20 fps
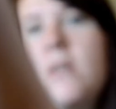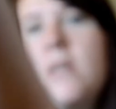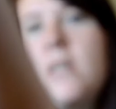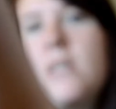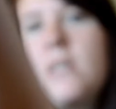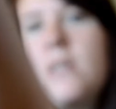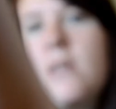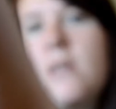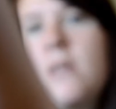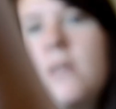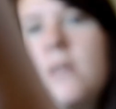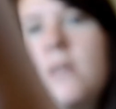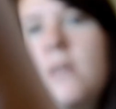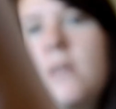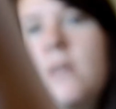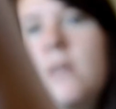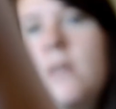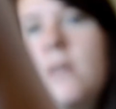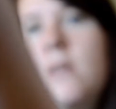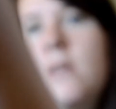it.
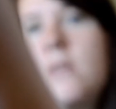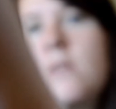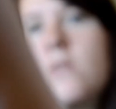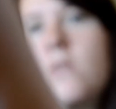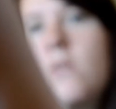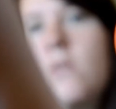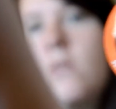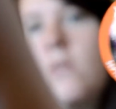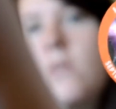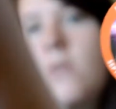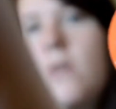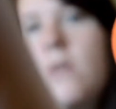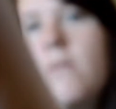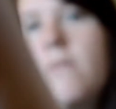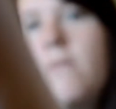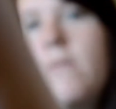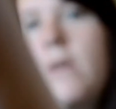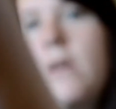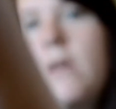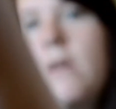It's got Darth
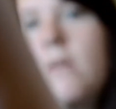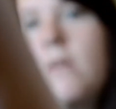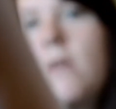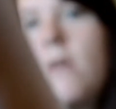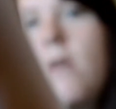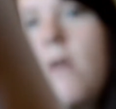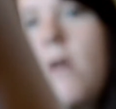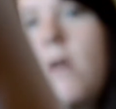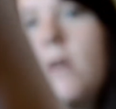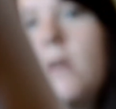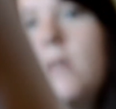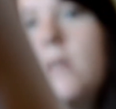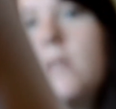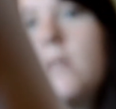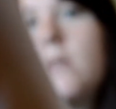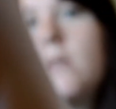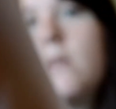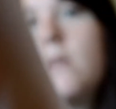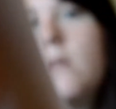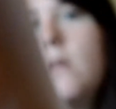Vader on
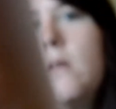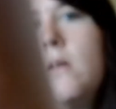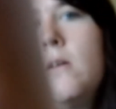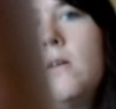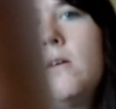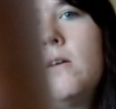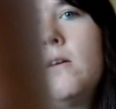it.